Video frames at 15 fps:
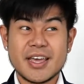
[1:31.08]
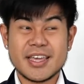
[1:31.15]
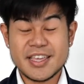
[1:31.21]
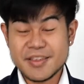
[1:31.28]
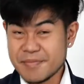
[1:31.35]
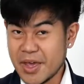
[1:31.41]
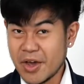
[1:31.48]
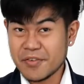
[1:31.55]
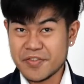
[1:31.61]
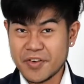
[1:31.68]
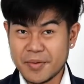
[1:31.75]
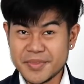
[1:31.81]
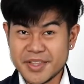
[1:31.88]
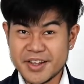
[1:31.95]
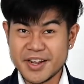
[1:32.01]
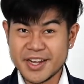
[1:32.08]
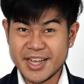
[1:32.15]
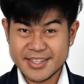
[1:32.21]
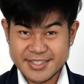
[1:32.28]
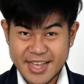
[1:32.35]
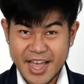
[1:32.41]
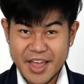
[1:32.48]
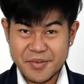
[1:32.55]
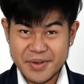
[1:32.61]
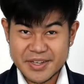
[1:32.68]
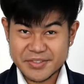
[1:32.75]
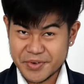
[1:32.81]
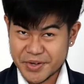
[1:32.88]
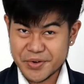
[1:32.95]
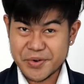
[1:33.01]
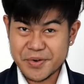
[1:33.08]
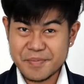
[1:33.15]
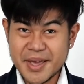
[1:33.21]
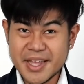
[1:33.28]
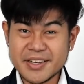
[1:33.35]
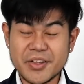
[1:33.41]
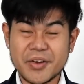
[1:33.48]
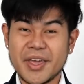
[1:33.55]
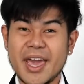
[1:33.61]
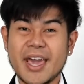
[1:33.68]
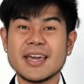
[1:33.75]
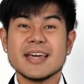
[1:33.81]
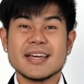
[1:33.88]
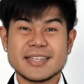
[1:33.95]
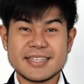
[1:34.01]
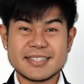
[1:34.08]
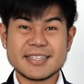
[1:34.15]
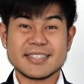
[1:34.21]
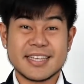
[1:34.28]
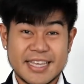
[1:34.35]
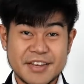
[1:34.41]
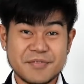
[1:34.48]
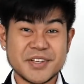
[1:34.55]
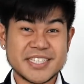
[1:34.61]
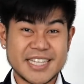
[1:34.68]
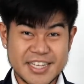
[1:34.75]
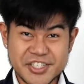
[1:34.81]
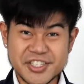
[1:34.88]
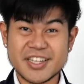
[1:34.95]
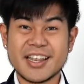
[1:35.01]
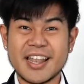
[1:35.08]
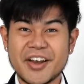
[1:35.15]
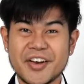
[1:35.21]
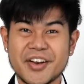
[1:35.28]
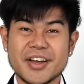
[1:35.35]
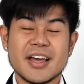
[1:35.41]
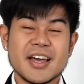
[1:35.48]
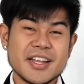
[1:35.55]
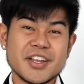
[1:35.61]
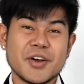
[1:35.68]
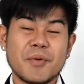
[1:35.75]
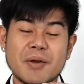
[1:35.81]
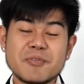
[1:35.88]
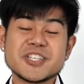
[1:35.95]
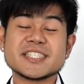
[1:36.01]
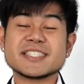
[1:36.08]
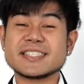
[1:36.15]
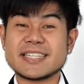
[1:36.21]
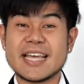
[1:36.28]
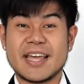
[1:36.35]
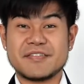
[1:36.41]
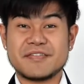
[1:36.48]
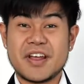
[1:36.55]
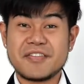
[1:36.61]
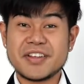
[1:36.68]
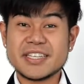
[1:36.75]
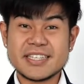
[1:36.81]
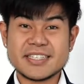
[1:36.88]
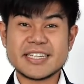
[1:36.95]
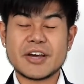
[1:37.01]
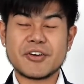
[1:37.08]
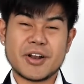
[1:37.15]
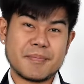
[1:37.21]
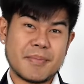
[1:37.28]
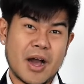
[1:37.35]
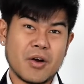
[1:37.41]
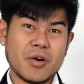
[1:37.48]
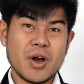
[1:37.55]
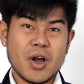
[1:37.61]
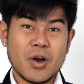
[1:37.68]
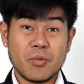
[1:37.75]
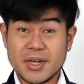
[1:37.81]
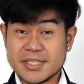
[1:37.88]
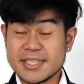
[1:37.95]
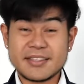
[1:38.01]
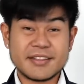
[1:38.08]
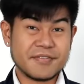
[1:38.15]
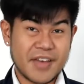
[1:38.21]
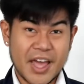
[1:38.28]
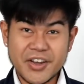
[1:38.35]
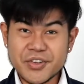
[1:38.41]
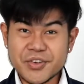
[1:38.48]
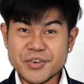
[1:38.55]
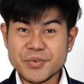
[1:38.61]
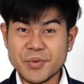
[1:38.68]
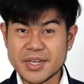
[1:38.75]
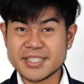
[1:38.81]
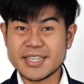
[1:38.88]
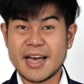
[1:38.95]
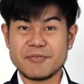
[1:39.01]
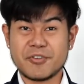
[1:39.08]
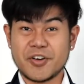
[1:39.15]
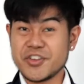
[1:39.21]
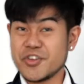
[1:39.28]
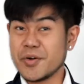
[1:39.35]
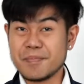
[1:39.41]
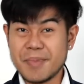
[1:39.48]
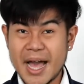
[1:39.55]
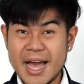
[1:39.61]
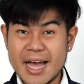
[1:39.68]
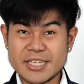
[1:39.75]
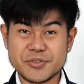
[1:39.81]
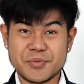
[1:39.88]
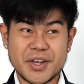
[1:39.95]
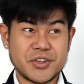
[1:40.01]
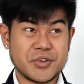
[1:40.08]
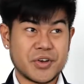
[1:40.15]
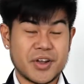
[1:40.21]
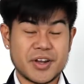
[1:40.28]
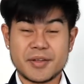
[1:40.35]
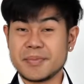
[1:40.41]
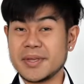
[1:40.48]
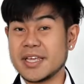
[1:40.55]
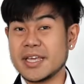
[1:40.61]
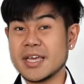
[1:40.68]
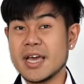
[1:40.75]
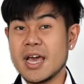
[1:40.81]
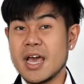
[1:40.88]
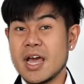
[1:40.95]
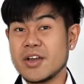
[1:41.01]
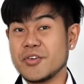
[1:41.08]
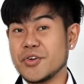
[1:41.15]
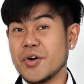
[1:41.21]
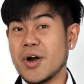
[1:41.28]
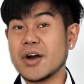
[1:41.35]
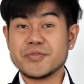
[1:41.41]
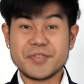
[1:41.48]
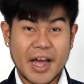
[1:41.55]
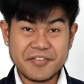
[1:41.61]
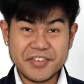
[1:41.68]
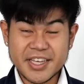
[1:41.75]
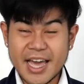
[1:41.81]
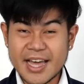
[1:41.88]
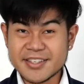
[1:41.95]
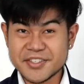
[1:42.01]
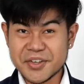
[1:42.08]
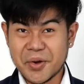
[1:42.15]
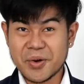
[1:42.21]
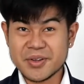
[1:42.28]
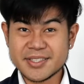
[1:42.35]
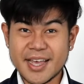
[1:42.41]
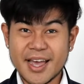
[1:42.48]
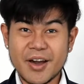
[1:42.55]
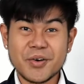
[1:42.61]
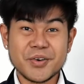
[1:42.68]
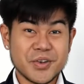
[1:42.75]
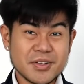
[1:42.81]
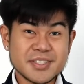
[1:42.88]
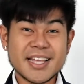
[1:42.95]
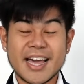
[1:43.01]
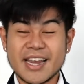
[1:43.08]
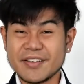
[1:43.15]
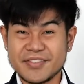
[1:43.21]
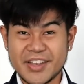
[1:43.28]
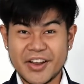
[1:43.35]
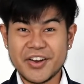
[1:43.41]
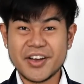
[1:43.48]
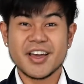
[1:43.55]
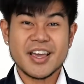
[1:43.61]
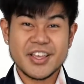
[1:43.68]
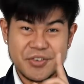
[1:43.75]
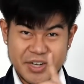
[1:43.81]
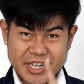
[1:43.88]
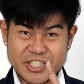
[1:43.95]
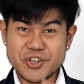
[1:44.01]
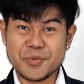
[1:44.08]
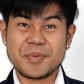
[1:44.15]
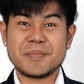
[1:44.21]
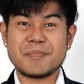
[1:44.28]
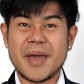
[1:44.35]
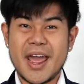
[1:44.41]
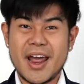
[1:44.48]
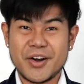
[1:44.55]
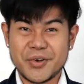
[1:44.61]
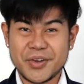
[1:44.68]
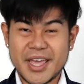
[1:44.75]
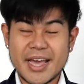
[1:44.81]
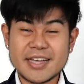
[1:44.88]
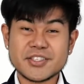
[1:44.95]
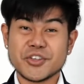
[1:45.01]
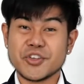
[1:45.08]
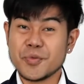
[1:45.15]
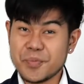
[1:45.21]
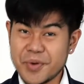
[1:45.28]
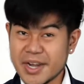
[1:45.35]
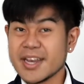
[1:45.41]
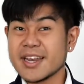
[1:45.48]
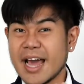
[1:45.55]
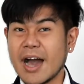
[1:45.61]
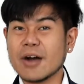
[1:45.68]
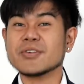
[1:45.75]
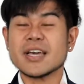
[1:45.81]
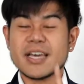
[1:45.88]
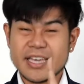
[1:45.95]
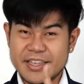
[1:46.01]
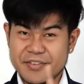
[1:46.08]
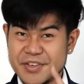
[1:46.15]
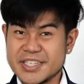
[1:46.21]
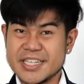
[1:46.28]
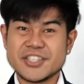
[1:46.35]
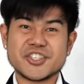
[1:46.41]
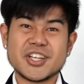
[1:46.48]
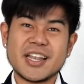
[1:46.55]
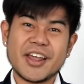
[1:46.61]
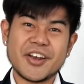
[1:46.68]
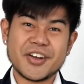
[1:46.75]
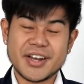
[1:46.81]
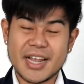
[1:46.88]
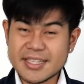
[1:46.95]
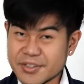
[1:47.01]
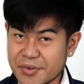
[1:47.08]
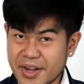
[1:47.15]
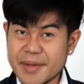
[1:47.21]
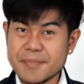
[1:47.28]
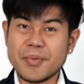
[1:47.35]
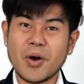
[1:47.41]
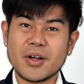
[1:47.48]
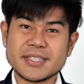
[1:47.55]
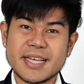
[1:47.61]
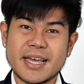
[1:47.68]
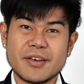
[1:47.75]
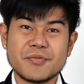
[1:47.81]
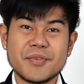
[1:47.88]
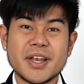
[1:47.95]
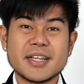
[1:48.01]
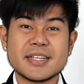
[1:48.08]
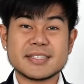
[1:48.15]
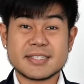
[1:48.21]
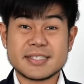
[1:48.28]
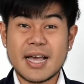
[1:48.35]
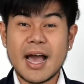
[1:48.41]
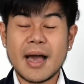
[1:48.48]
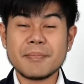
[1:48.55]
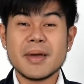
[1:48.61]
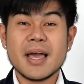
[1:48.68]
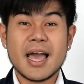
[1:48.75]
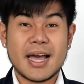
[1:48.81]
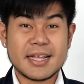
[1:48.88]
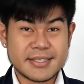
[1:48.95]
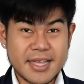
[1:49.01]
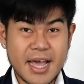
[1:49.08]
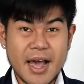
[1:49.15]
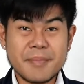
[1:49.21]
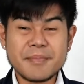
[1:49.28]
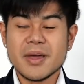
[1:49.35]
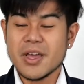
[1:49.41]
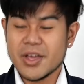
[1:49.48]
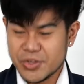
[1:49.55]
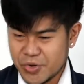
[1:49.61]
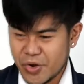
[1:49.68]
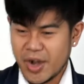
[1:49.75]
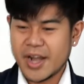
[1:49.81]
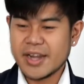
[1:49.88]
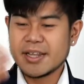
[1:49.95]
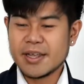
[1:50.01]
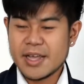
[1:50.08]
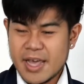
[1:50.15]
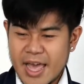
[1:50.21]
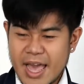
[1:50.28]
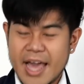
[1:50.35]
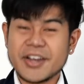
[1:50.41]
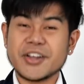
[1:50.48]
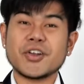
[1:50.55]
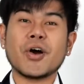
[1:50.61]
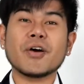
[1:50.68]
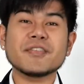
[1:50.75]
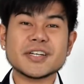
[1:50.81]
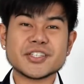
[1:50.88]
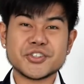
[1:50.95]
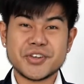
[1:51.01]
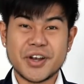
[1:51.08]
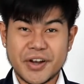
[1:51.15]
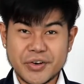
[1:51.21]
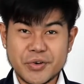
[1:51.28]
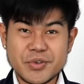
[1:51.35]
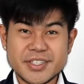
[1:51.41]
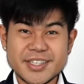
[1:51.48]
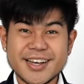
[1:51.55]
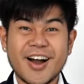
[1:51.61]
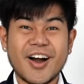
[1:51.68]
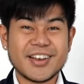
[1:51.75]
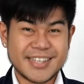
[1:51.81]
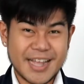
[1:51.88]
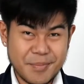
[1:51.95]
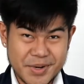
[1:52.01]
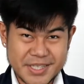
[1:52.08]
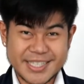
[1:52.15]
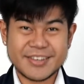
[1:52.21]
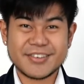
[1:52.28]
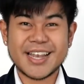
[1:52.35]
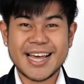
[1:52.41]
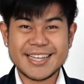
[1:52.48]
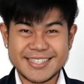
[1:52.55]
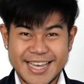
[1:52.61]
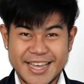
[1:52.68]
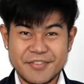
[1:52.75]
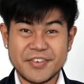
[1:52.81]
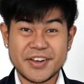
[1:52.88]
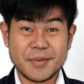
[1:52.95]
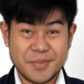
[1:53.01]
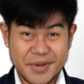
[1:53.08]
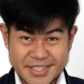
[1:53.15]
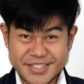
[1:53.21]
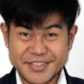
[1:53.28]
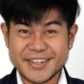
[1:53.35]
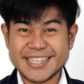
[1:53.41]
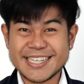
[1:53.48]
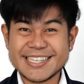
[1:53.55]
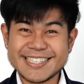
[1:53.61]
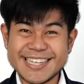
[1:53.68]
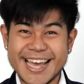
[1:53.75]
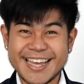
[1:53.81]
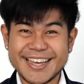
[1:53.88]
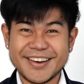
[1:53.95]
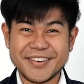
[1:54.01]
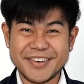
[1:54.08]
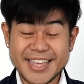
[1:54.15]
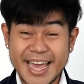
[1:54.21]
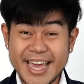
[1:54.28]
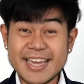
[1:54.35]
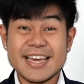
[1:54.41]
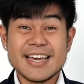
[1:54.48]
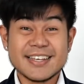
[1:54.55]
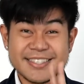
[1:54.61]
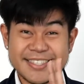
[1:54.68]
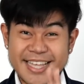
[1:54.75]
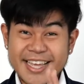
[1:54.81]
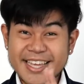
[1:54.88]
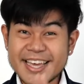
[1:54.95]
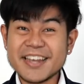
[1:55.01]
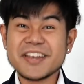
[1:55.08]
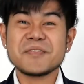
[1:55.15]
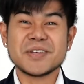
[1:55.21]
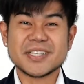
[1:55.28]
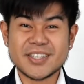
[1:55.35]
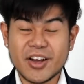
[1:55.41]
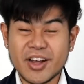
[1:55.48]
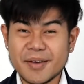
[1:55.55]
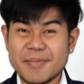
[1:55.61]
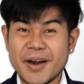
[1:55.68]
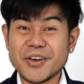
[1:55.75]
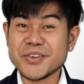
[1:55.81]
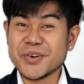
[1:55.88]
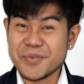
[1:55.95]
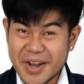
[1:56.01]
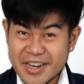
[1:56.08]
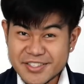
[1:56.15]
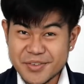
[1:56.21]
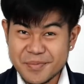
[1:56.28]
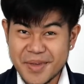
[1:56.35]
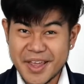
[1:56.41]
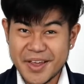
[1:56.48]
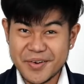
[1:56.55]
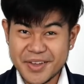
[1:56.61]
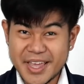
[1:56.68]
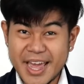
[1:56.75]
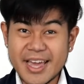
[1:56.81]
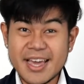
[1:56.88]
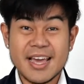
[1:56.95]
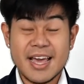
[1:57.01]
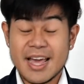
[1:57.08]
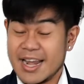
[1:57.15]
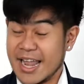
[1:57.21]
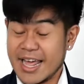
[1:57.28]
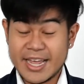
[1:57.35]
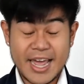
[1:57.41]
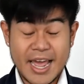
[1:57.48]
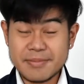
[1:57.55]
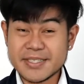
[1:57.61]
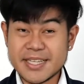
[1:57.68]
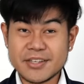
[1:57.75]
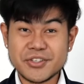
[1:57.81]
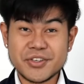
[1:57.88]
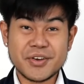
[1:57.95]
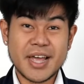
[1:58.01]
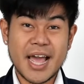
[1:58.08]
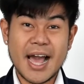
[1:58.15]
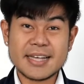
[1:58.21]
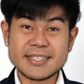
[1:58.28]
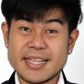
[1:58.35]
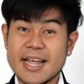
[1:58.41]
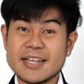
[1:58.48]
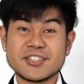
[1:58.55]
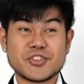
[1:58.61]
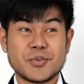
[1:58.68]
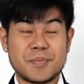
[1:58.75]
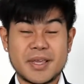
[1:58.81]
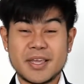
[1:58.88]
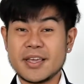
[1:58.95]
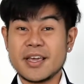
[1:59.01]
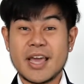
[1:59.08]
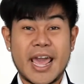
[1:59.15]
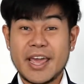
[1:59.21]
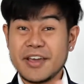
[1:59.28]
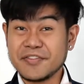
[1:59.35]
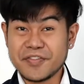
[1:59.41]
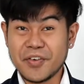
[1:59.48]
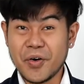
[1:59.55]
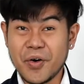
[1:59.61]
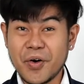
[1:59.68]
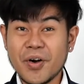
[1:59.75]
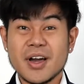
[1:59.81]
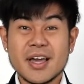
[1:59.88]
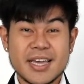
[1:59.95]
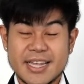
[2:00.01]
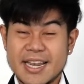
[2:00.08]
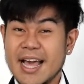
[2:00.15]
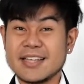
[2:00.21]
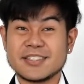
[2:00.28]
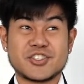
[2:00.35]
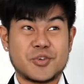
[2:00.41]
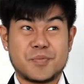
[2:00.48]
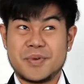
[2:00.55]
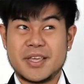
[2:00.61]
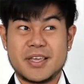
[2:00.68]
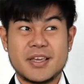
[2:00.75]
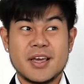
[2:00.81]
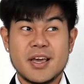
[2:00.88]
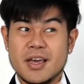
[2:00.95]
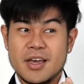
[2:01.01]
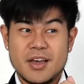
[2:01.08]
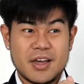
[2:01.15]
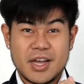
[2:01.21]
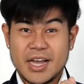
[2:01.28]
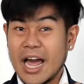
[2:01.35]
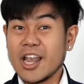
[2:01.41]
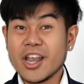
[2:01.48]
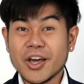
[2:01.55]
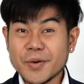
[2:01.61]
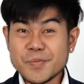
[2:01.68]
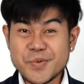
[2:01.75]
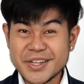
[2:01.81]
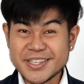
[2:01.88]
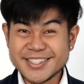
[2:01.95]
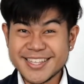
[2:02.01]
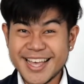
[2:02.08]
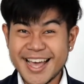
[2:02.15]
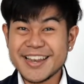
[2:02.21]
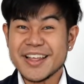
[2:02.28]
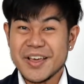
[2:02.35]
email from the Qatar Airways recruitment, okay, this is the invitation letter, the one which is state very detailed about what's it the venue, what time of your batch, when you're going to be, arriving at the hotel, those kind of letter you need to prepare, okay, so you print it out, invitation letter, that's very important. When its time has come, you already hand it over to the recruiter on that particular day for the pre-screening day, okay? Second, we talk about your resume, okay? Like I've said to you guys, it has to be A4, it has to be color printed,